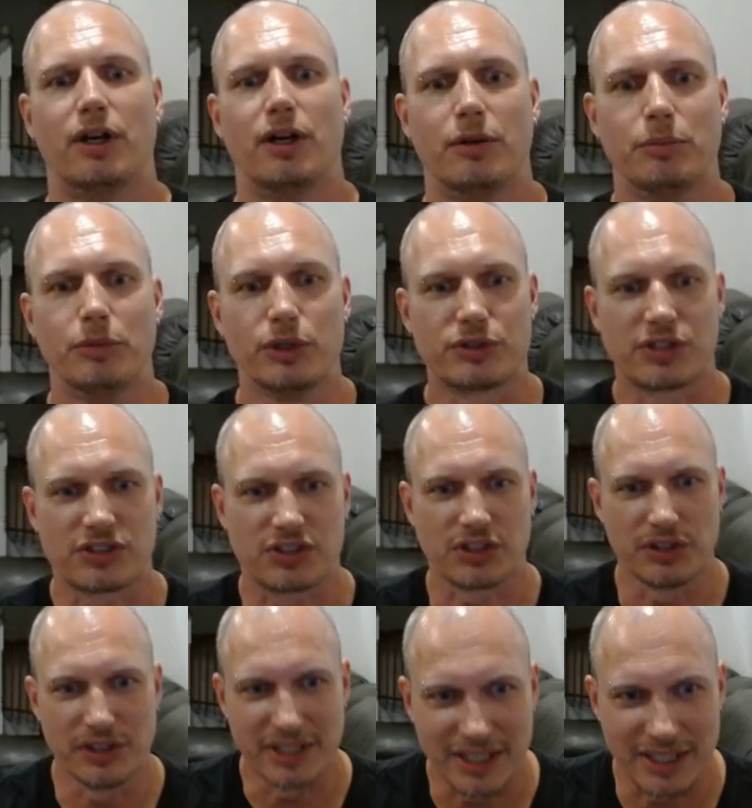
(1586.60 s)
Musa
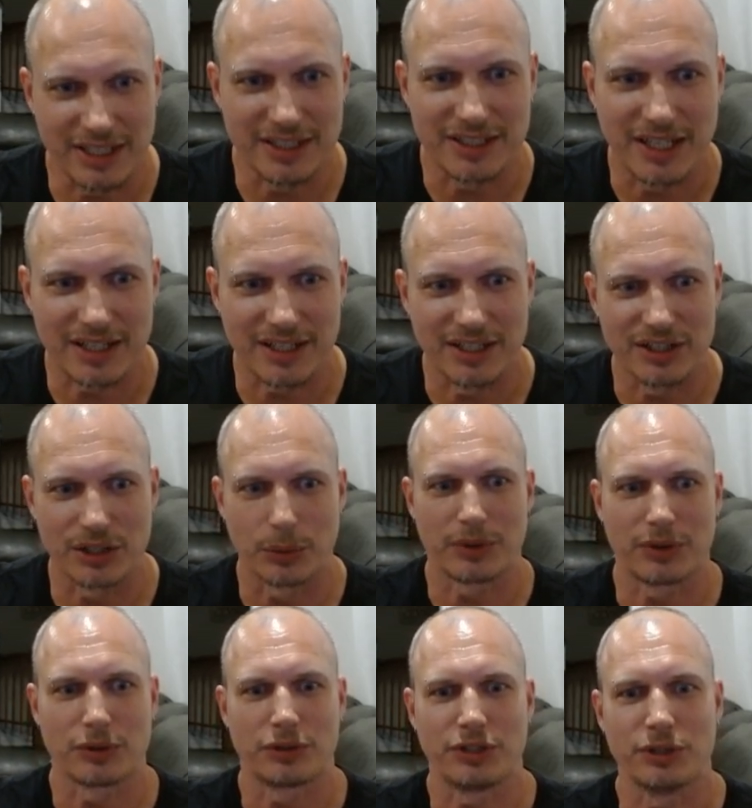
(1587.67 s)
Selene getting in there with
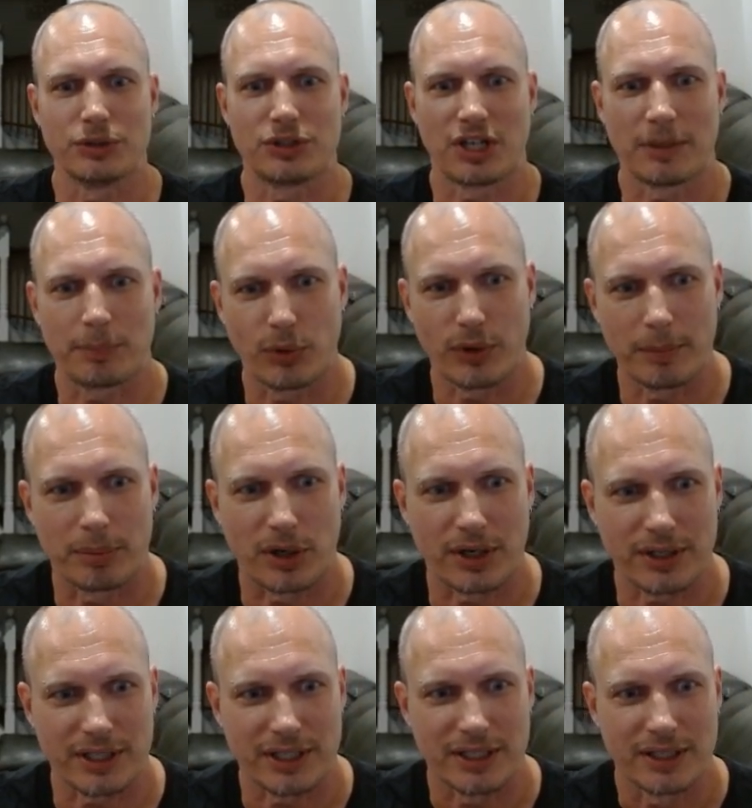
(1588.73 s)
her huge hit point
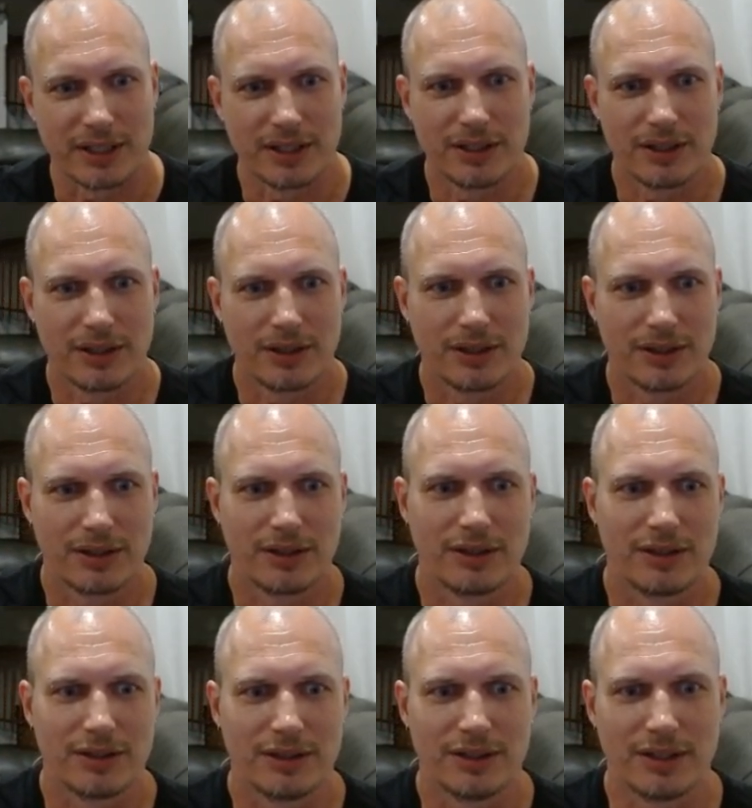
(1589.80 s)
body.
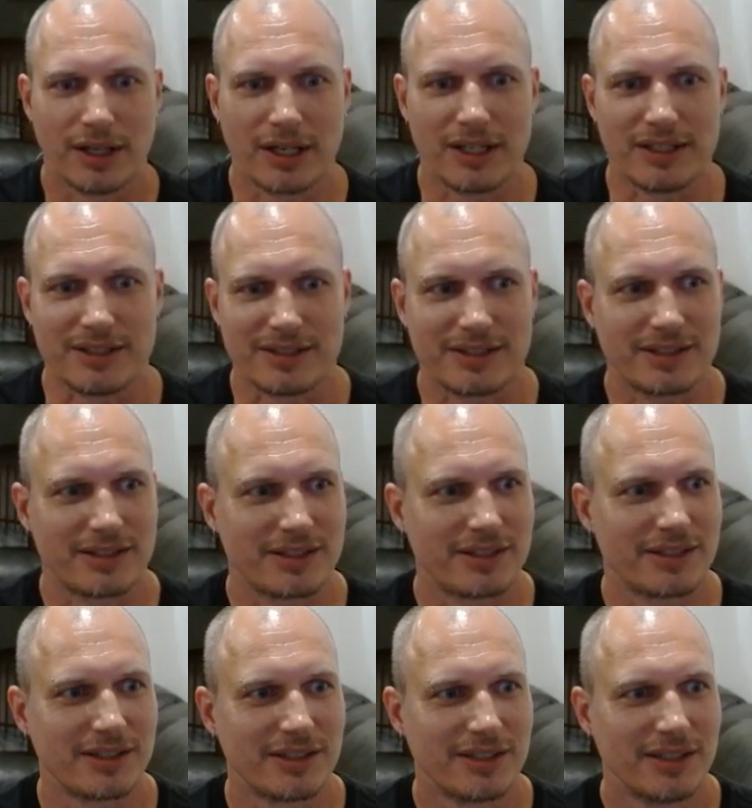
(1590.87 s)

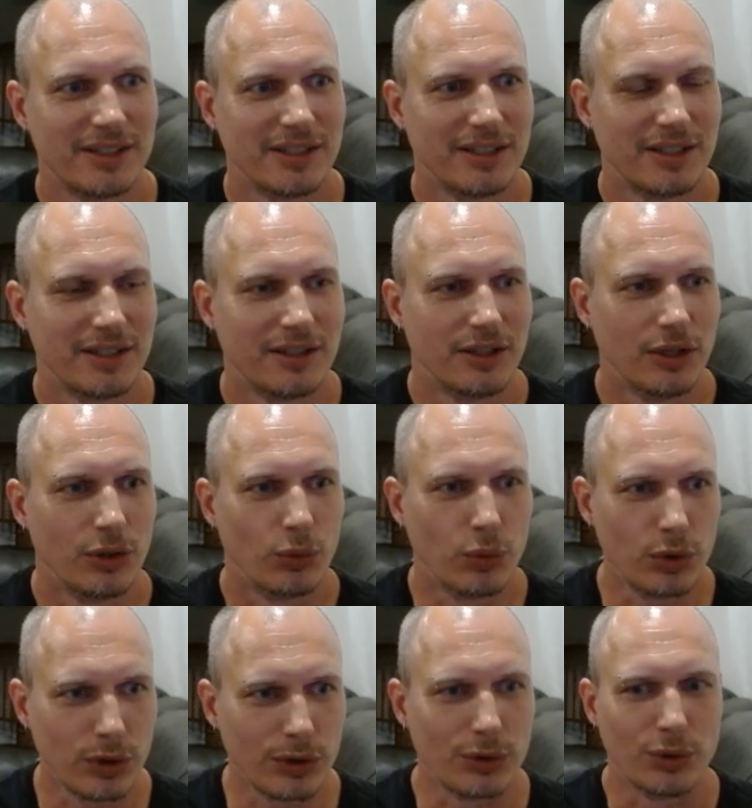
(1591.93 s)
Nice.
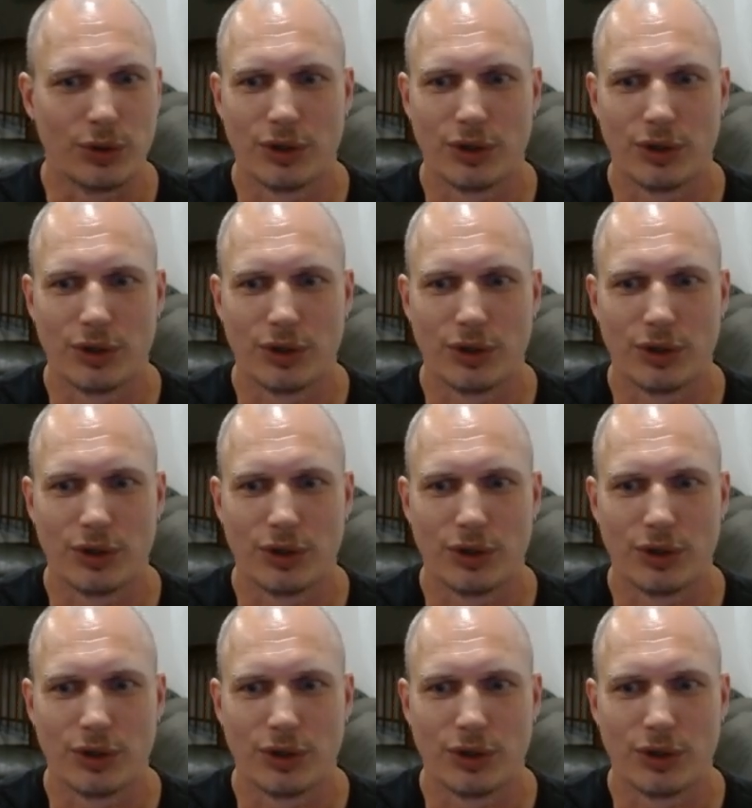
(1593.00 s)
Woo.